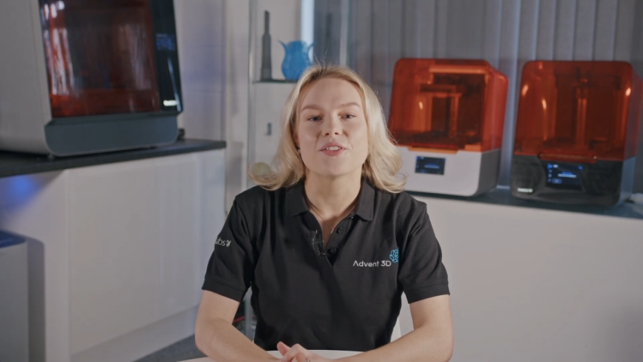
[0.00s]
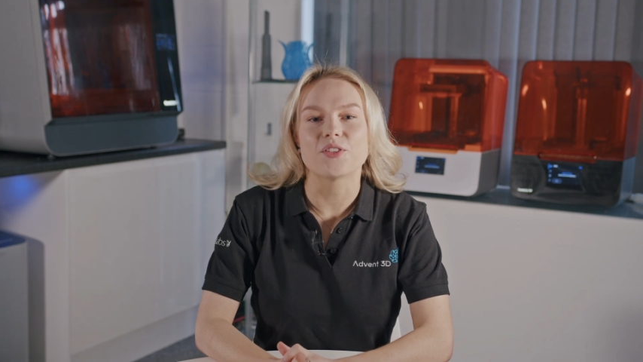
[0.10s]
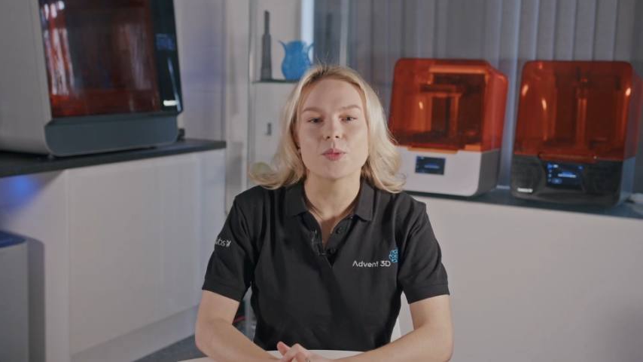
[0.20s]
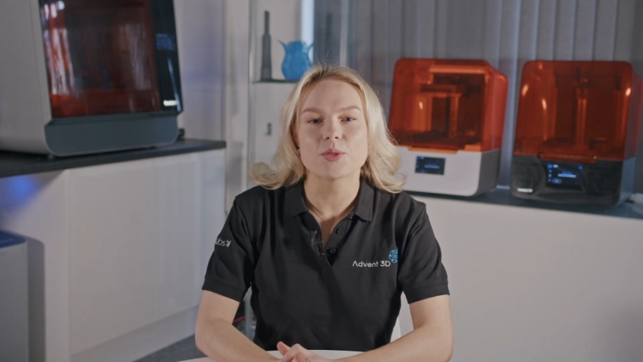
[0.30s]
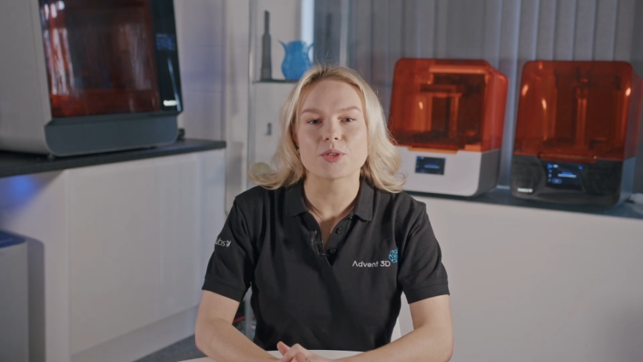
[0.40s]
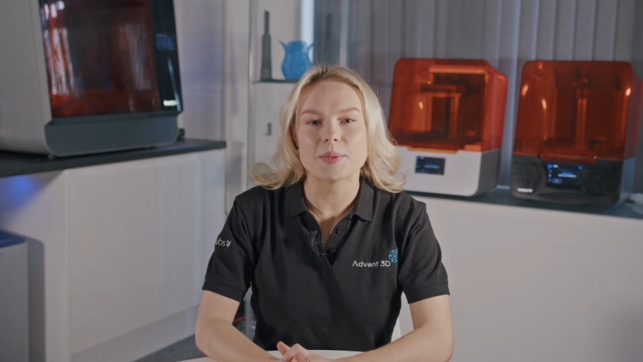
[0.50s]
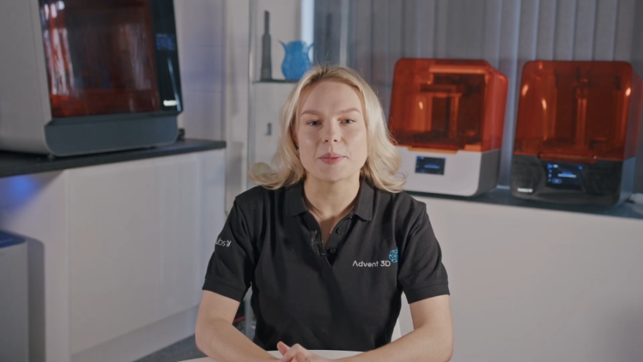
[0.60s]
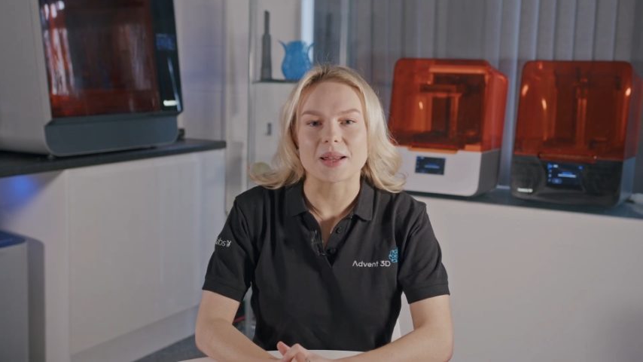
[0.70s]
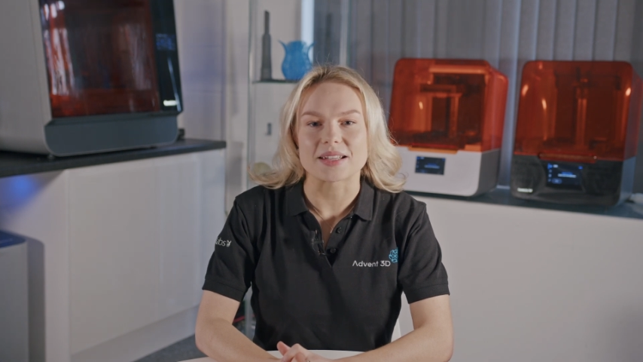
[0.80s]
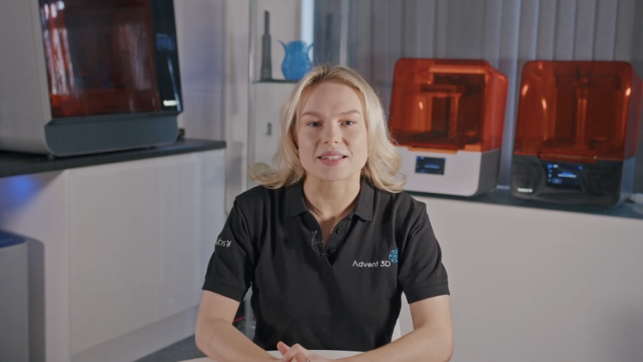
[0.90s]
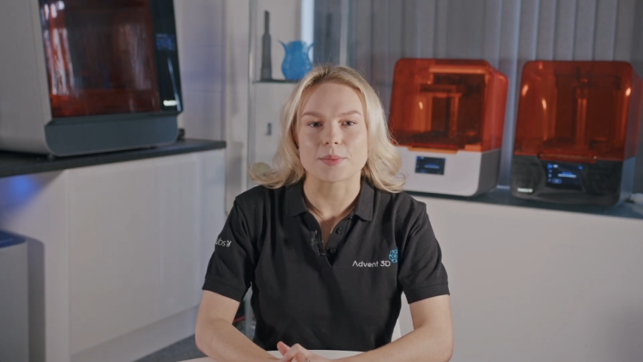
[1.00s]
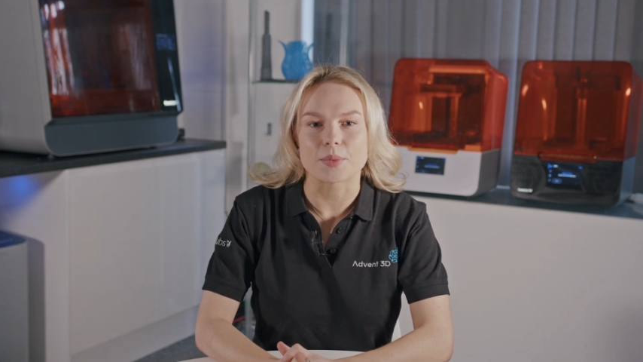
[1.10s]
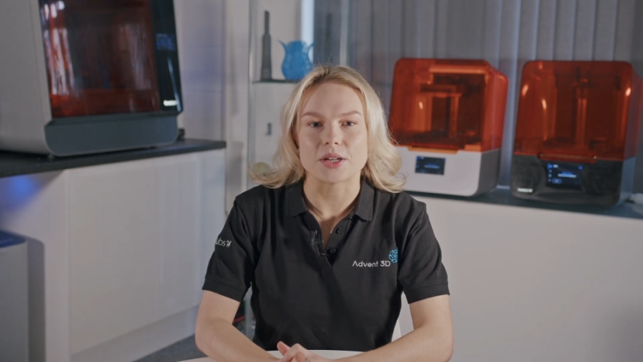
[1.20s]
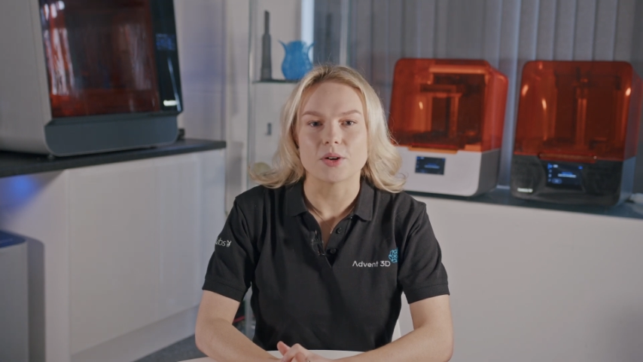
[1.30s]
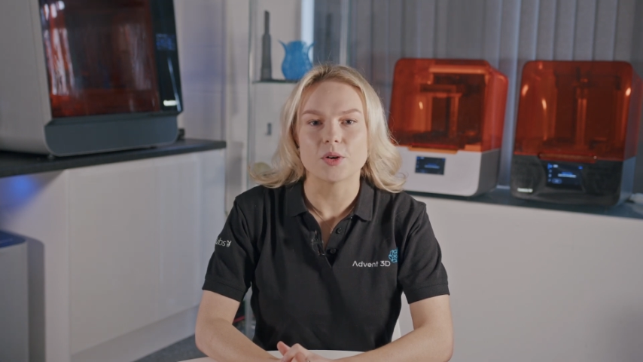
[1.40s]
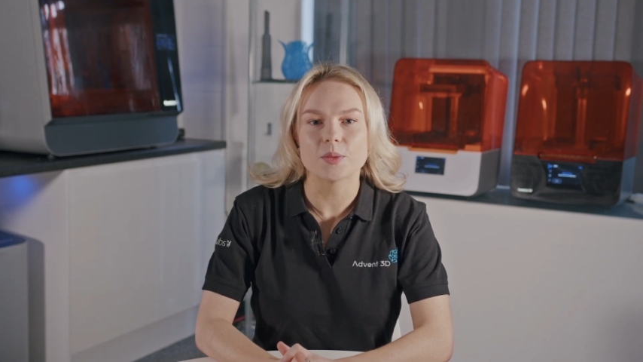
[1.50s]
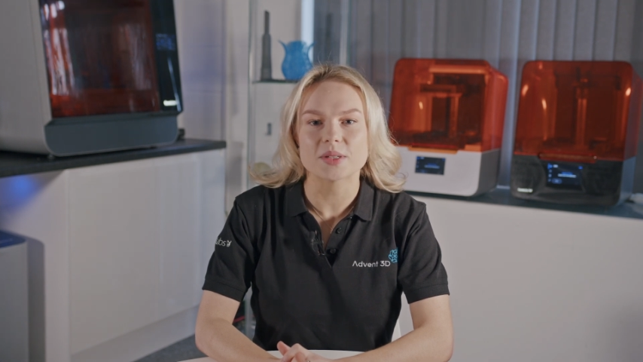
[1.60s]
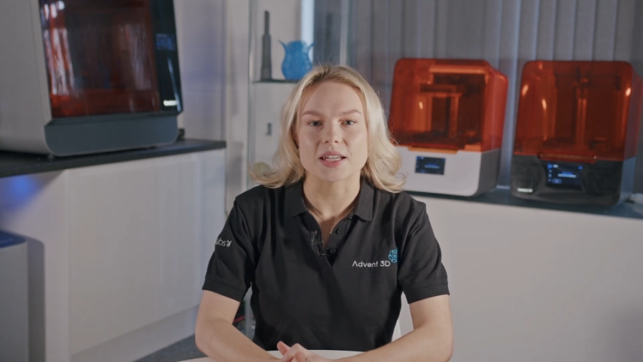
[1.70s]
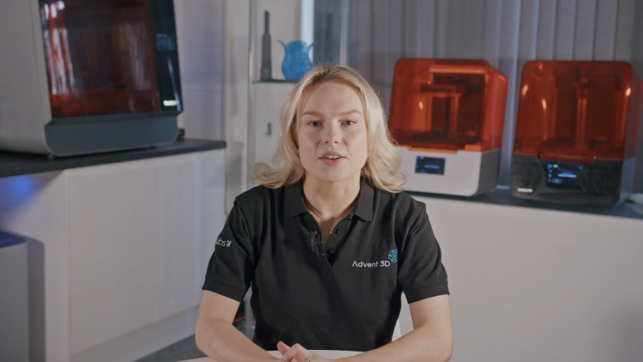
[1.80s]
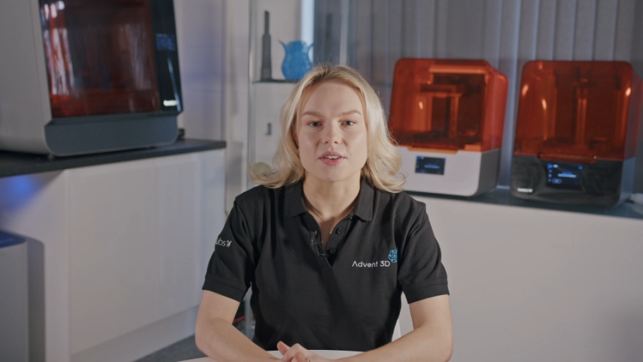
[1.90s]
Form 3B Plus can print all
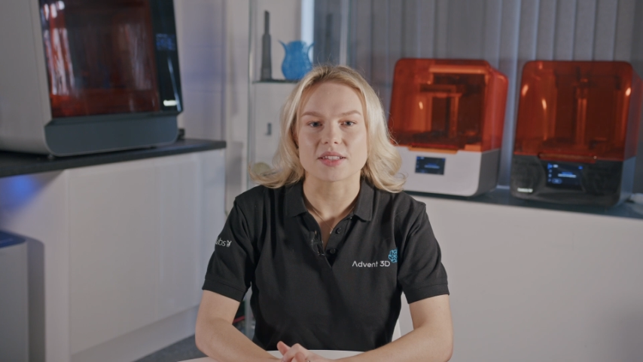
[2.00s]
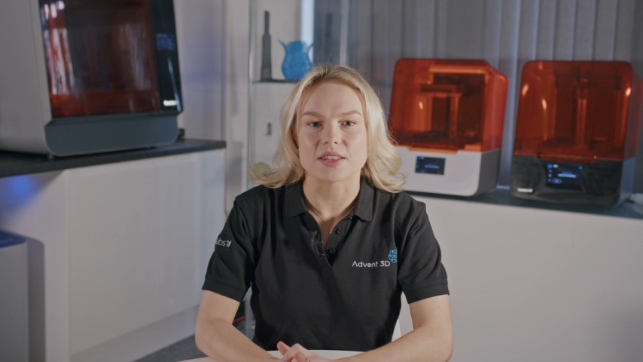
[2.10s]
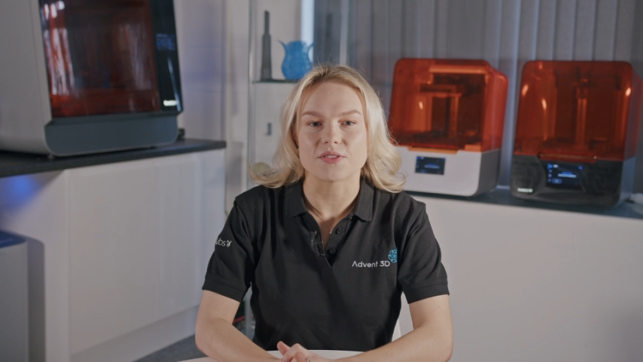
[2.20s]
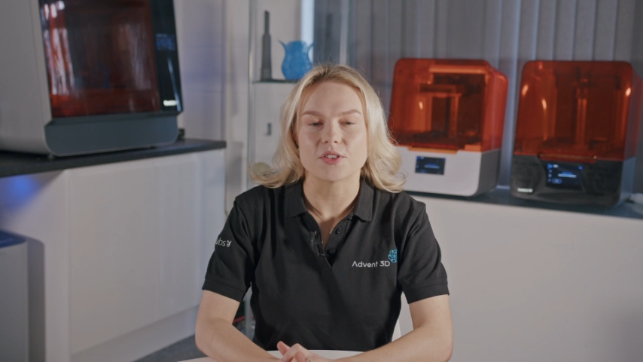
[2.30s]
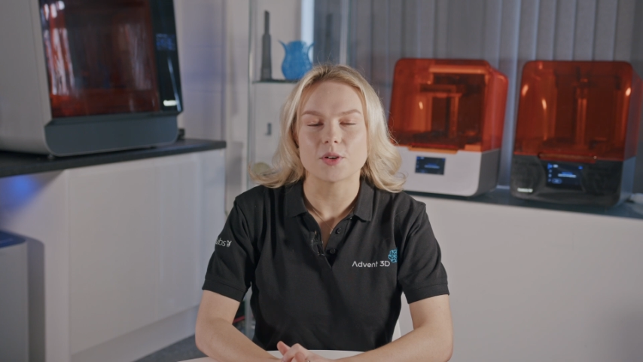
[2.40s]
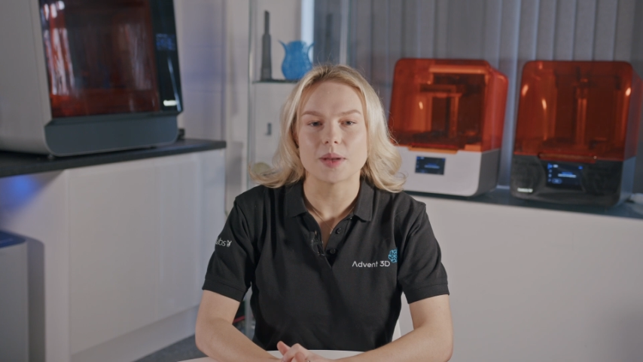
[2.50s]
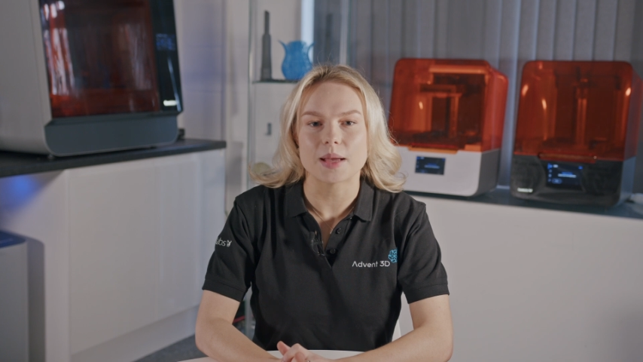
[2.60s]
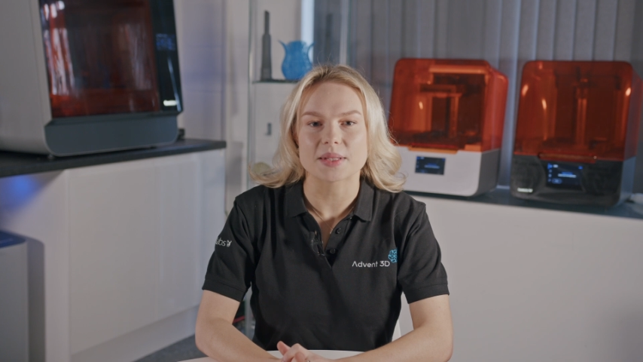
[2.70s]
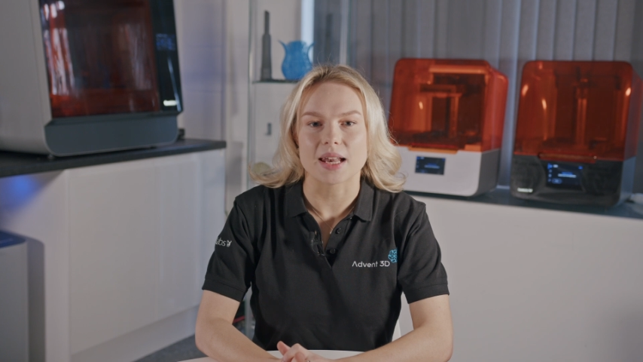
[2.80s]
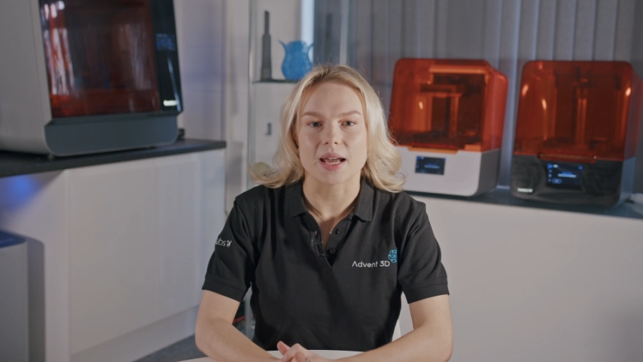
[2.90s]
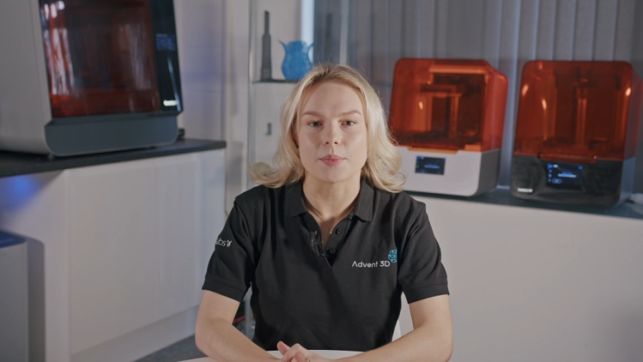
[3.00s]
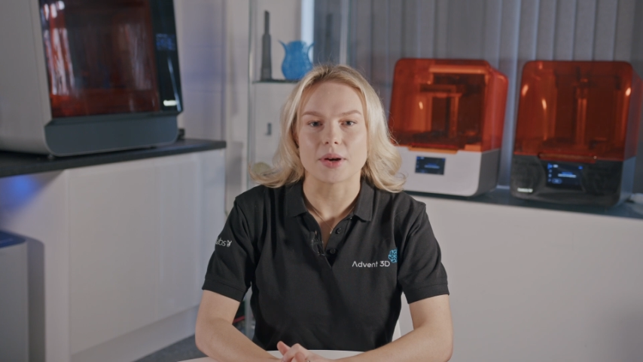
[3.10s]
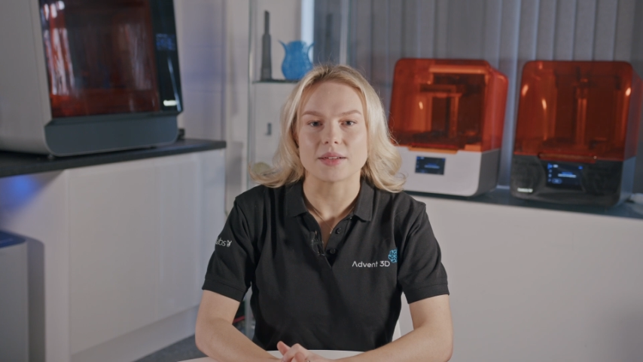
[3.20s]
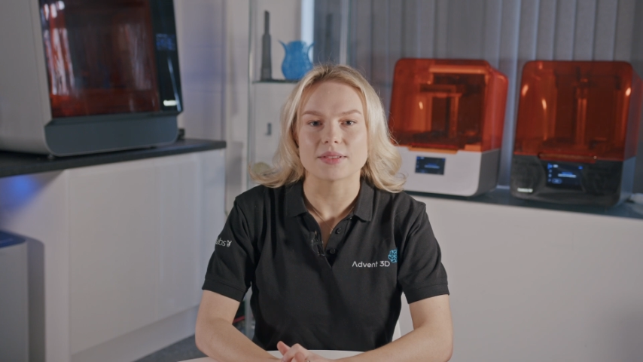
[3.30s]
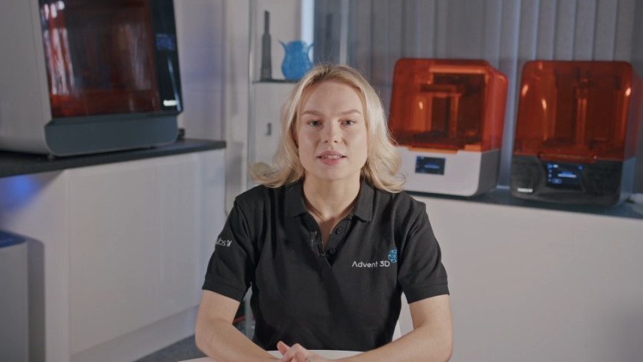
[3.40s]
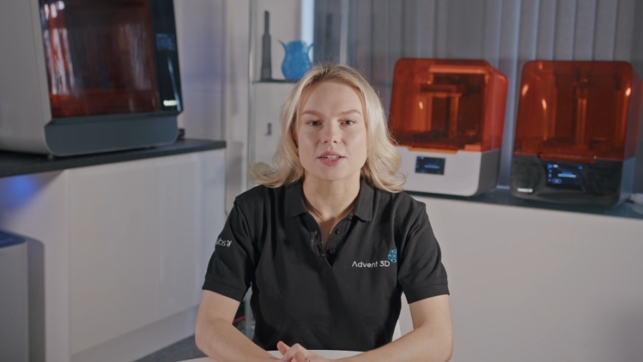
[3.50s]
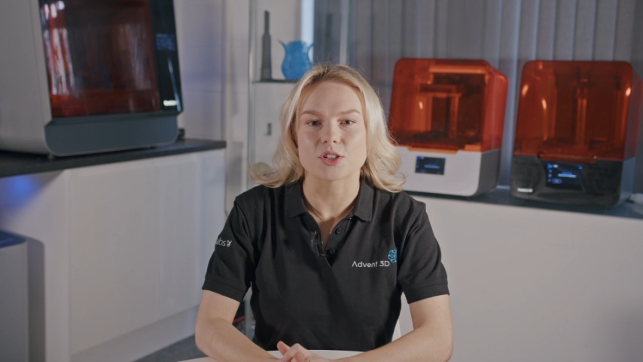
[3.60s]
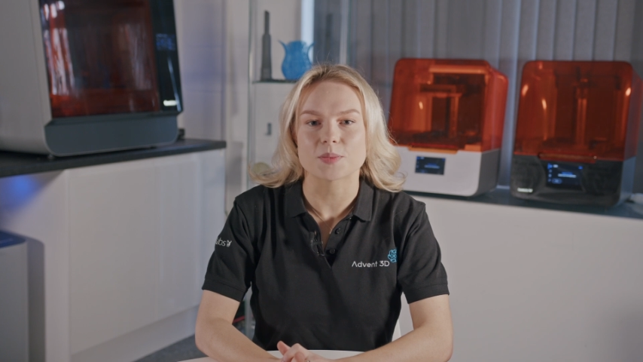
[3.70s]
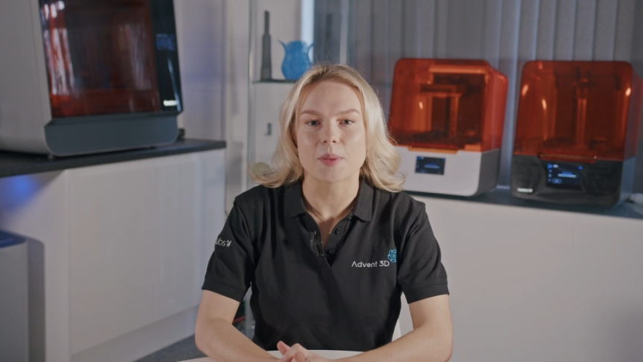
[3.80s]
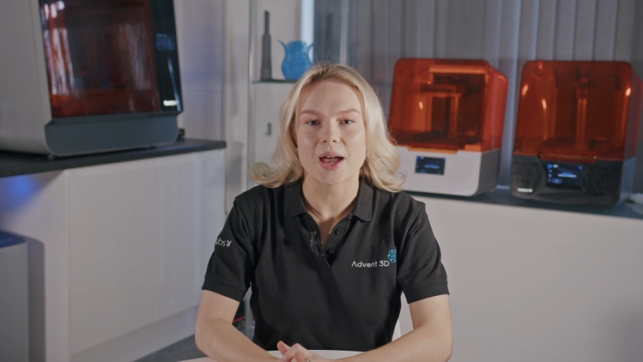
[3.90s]
materials in the Formlabs library, such
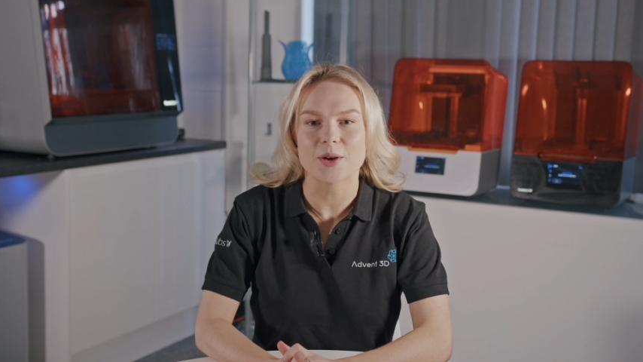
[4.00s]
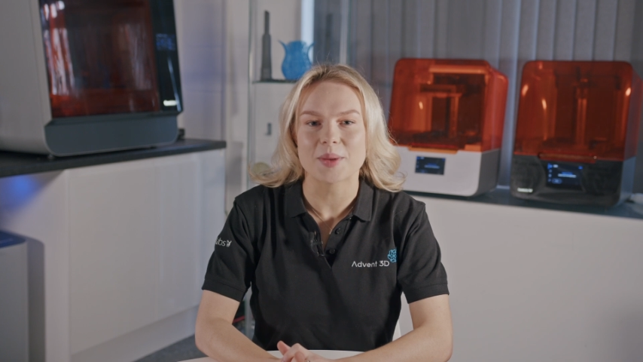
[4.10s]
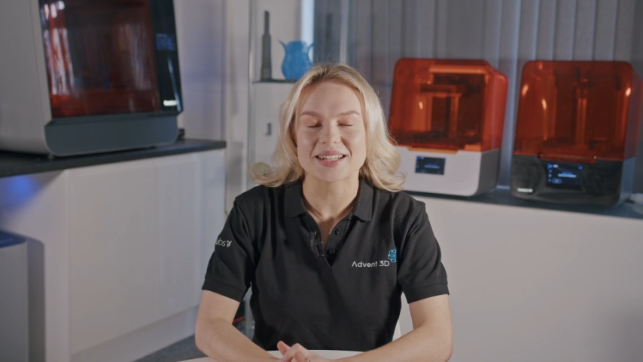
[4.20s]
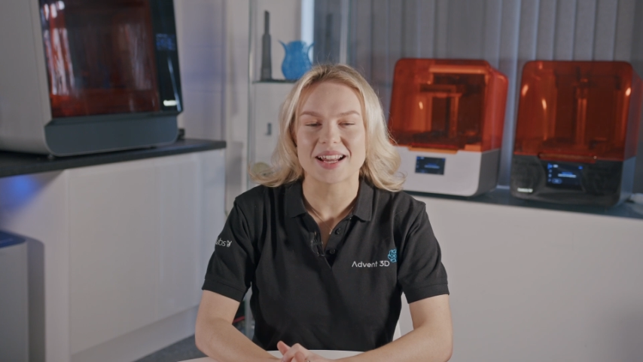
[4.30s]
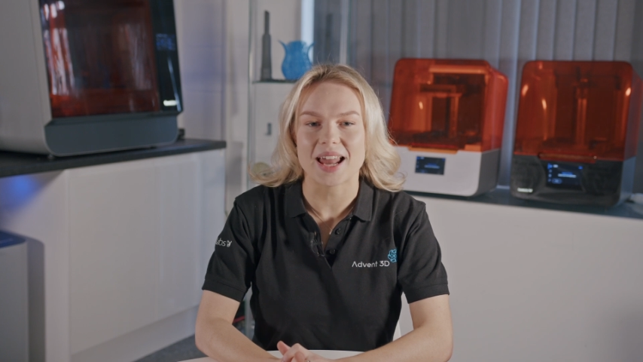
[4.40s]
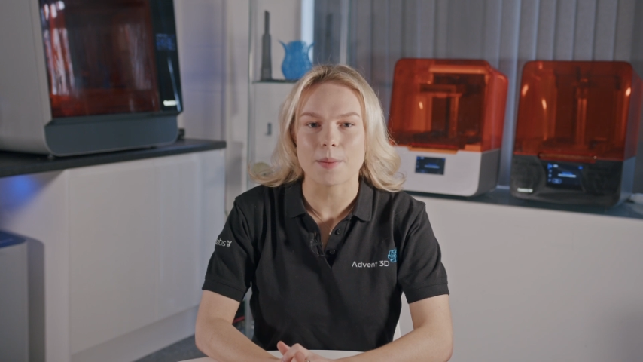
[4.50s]
as biomedical